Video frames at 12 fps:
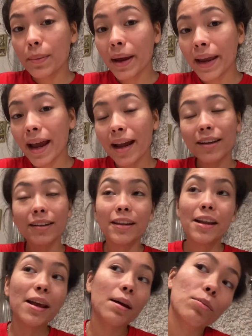my
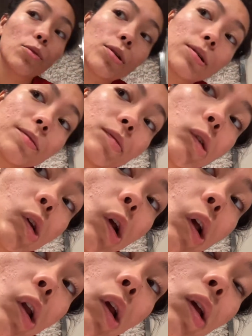acne. I'm more of
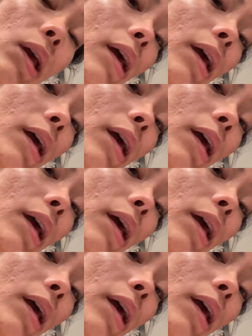getting